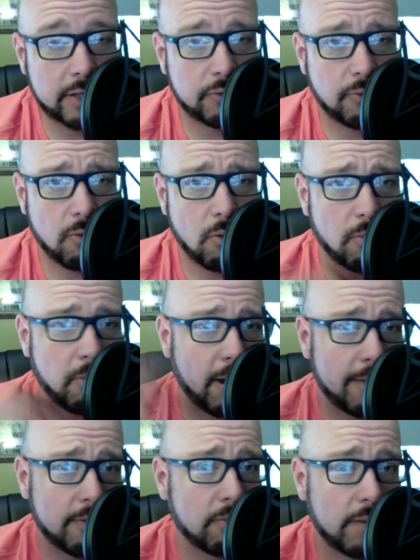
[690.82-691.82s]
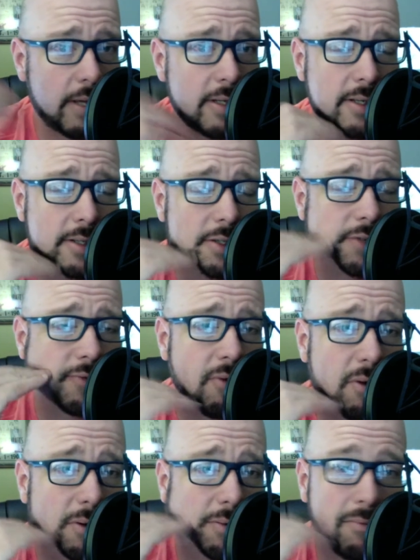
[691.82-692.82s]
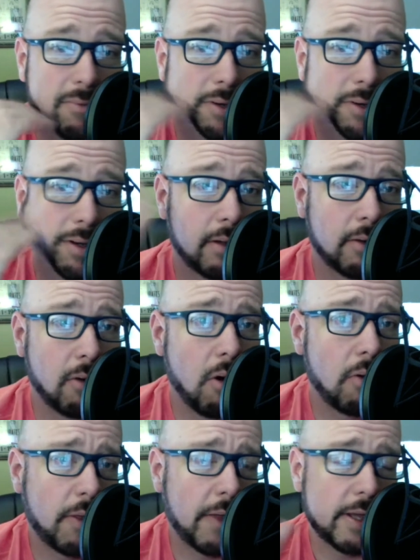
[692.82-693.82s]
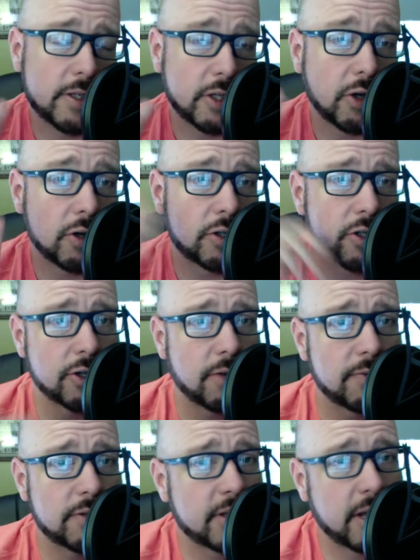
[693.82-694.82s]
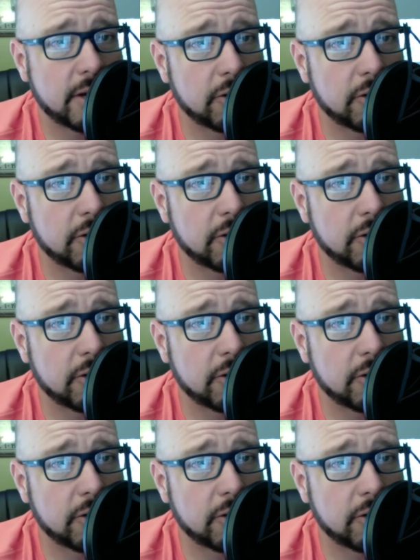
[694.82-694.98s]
for whatever reasons, for all the things and goods and services that you're